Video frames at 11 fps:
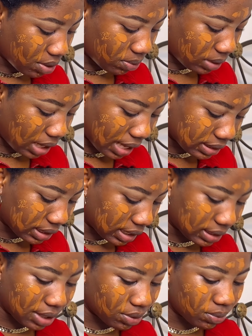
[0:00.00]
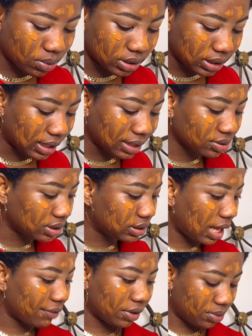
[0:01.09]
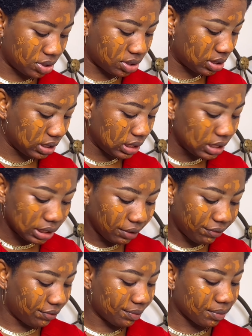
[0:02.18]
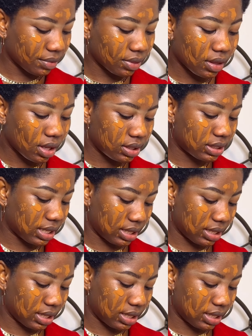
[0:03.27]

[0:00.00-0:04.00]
don't like that i don't want that that's not the life i want to live because